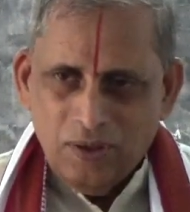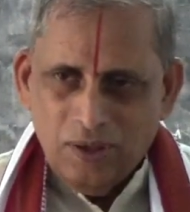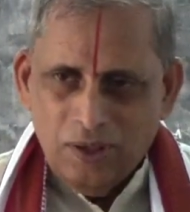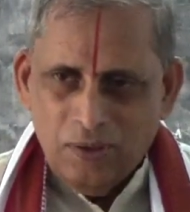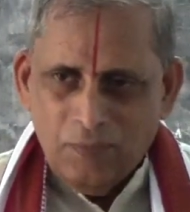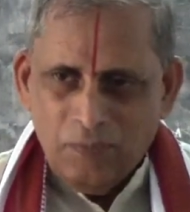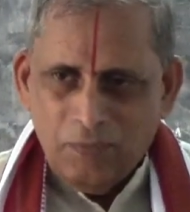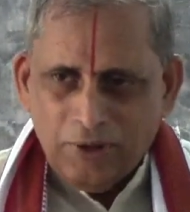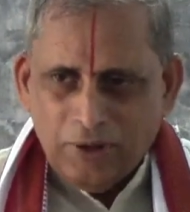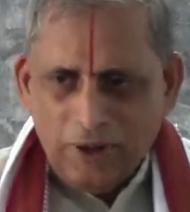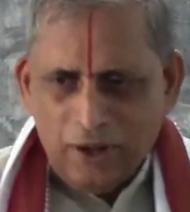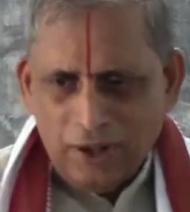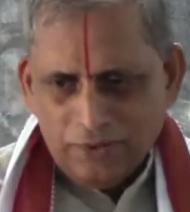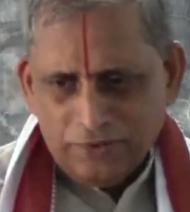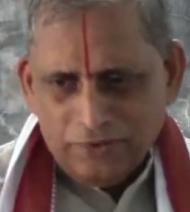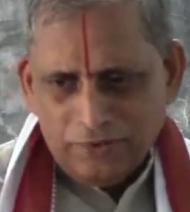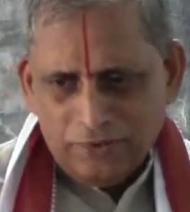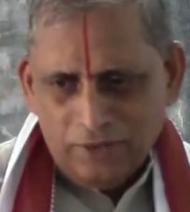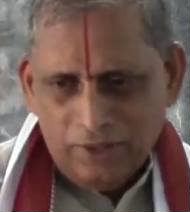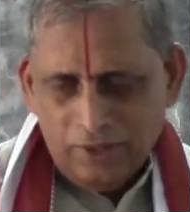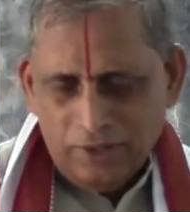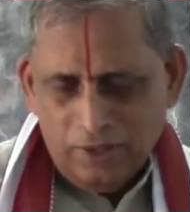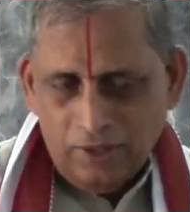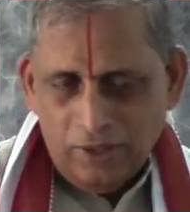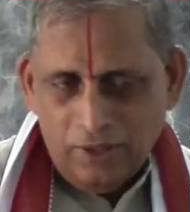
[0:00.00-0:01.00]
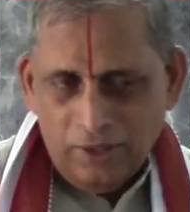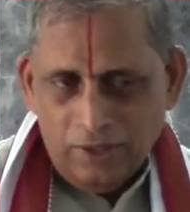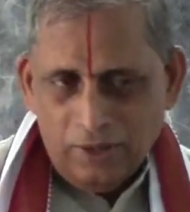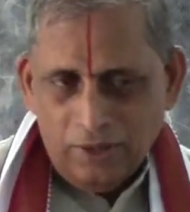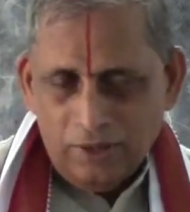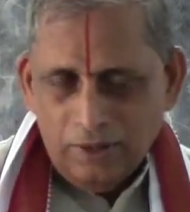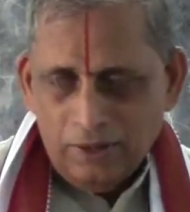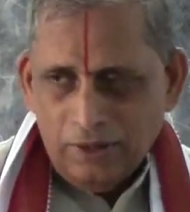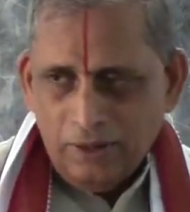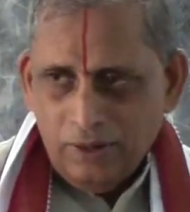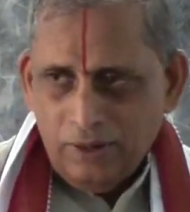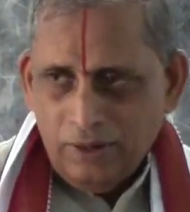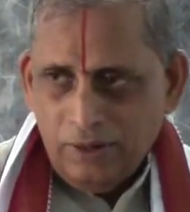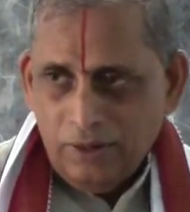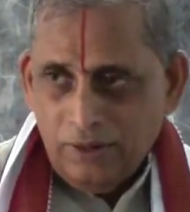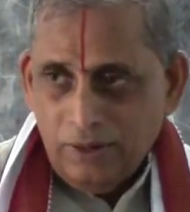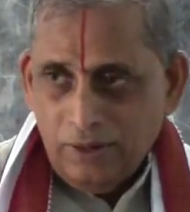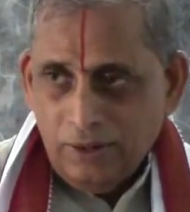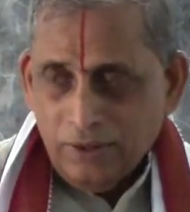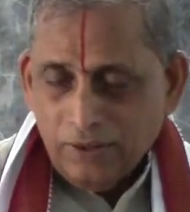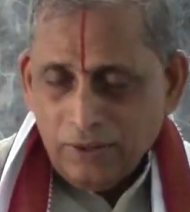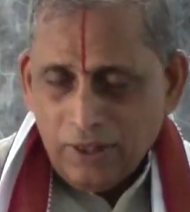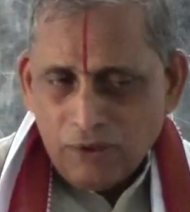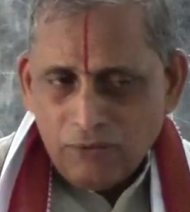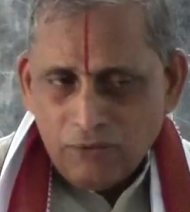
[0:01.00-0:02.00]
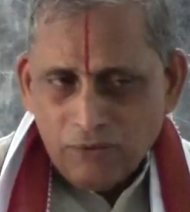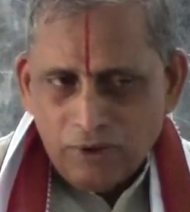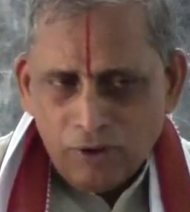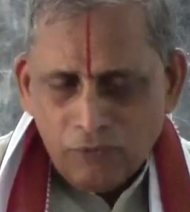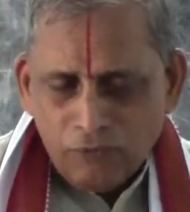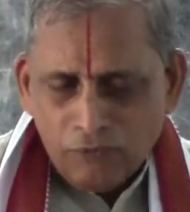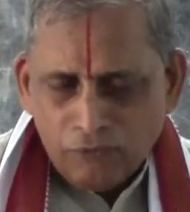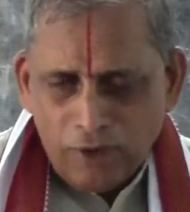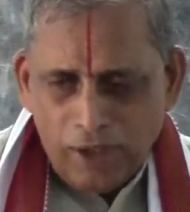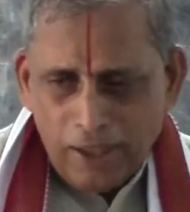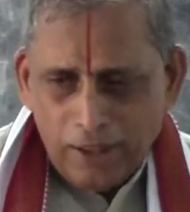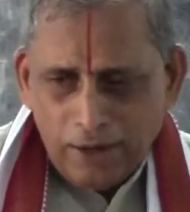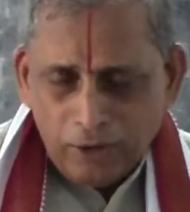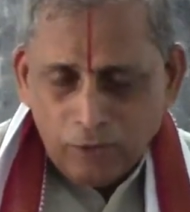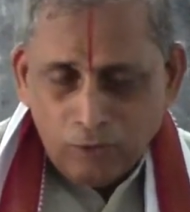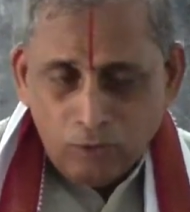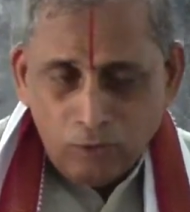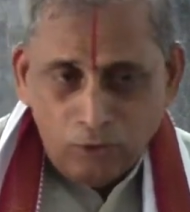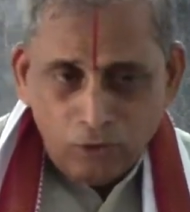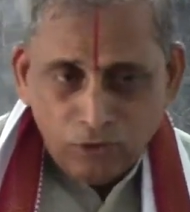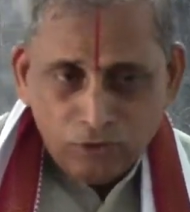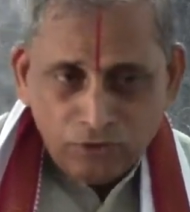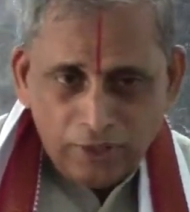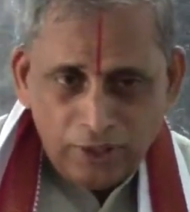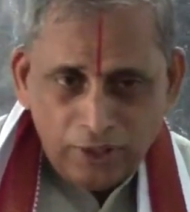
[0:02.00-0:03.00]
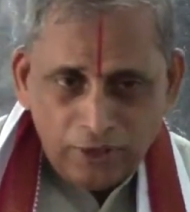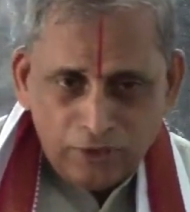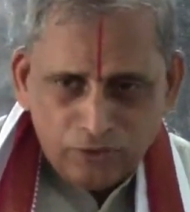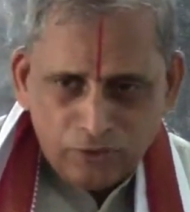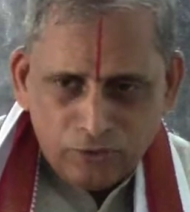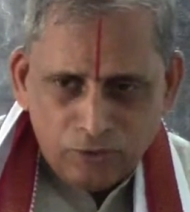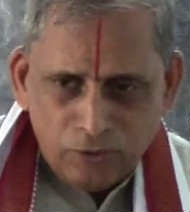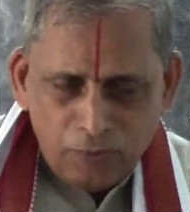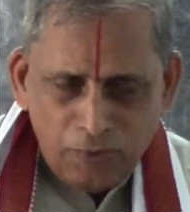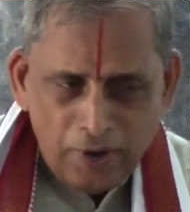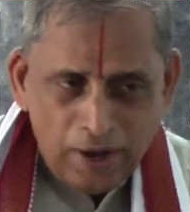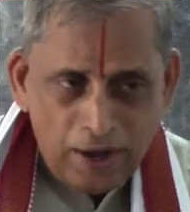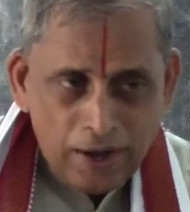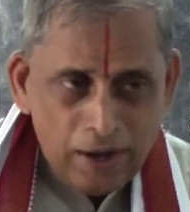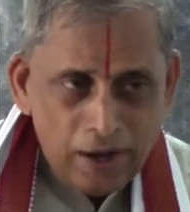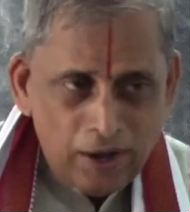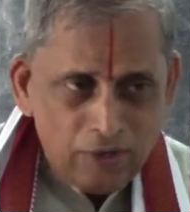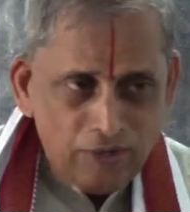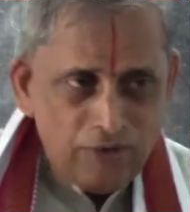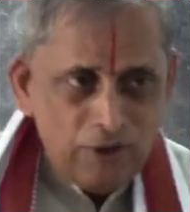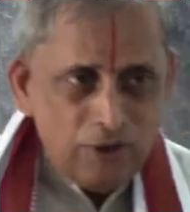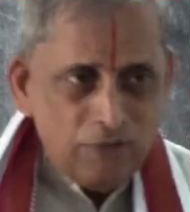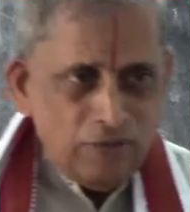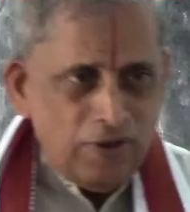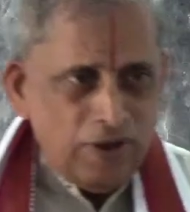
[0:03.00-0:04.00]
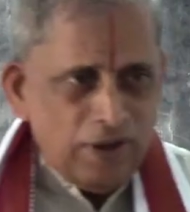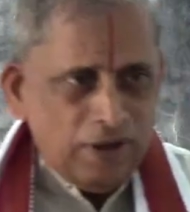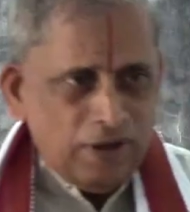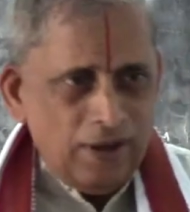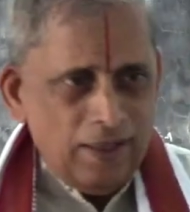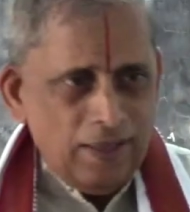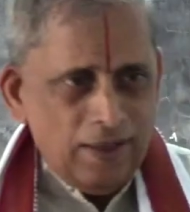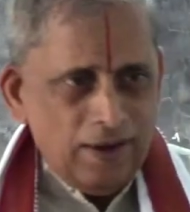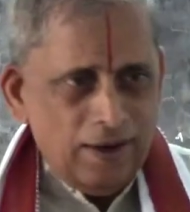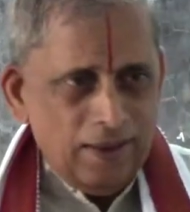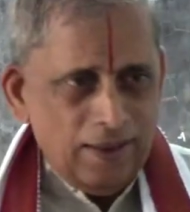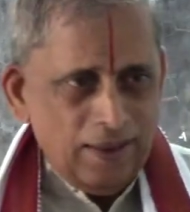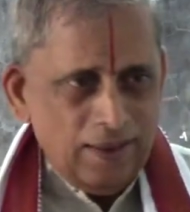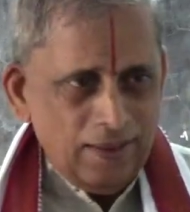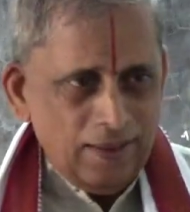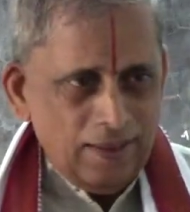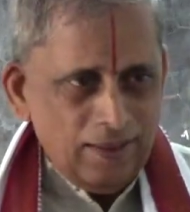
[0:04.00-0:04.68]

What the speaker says: Because these are very fine, close things to be identified very clearly.